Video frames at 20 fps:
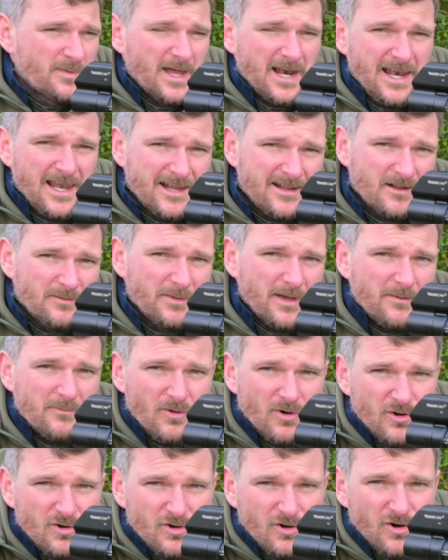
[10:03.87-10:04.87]
be a little bit
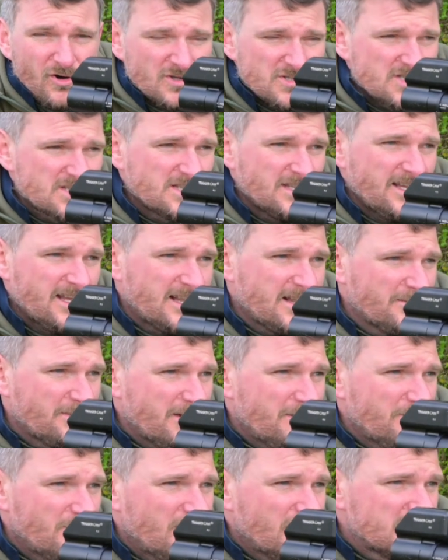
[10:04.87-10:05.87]
more cautious, a little
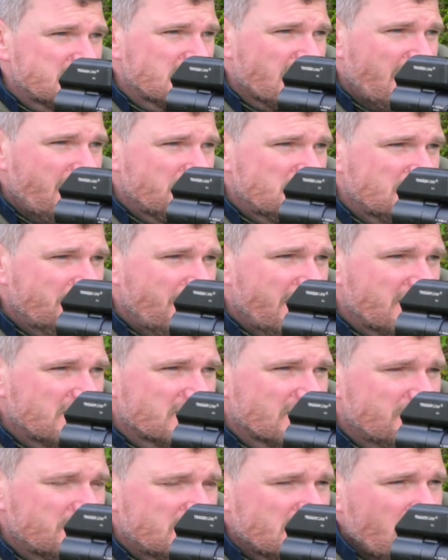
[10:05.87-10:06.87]
bit more time to make
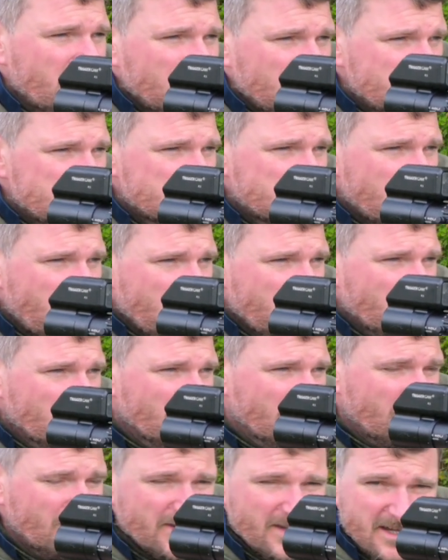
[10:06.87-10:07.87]
sure I'm totally
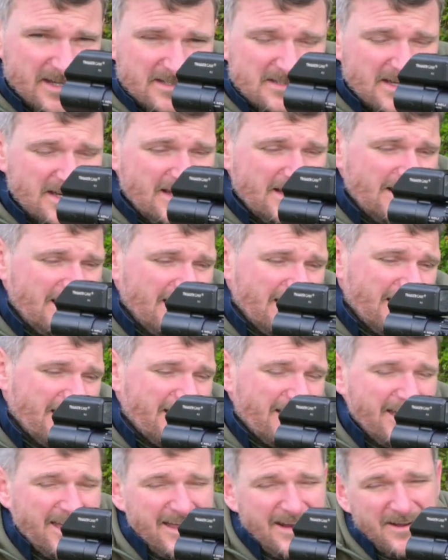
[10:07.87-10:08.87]
stable with these.
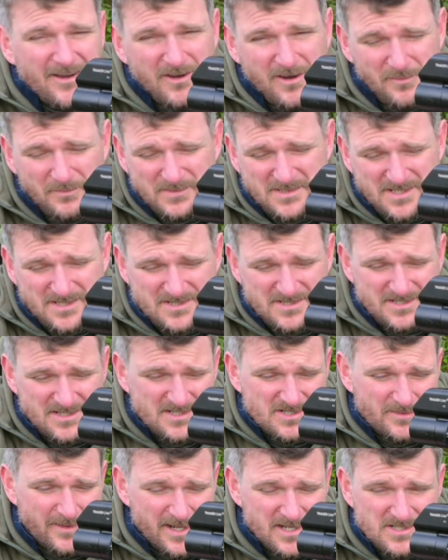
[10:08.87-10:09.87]
in a competition
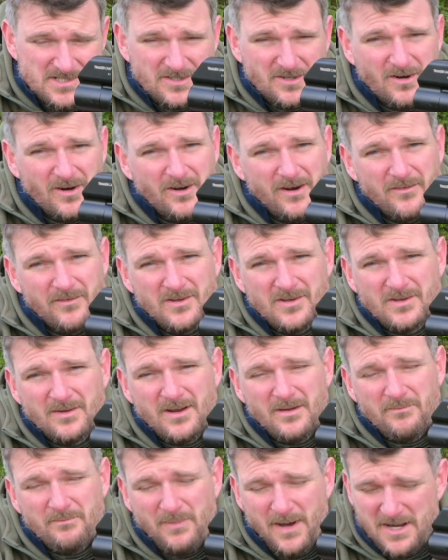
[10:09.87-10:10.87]
situation, or if you're
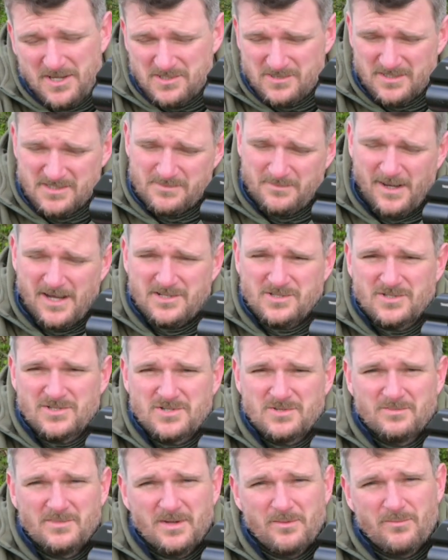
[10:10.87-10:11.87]
doing a bench press match or
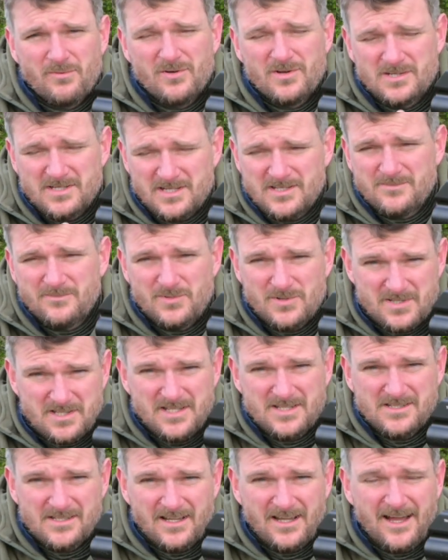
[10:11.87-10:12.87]
something
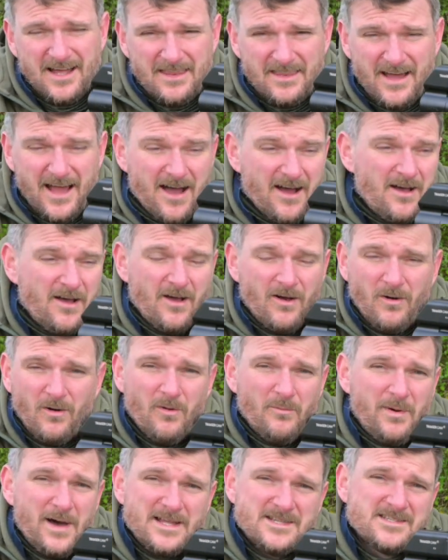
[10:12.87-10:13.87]
precision like that,
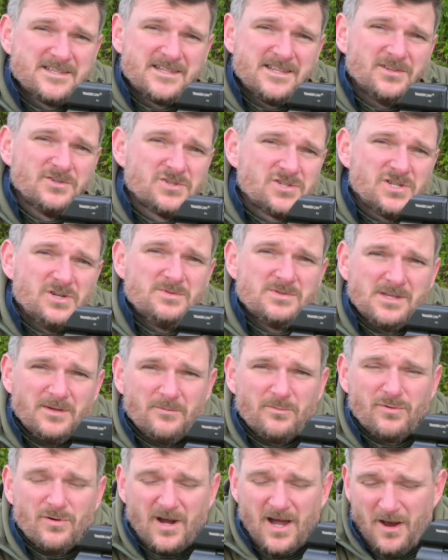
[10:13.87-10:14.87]
or better still
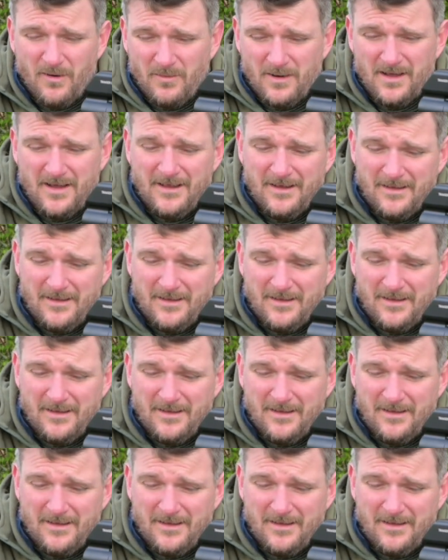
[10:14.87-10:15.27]
shooting prone,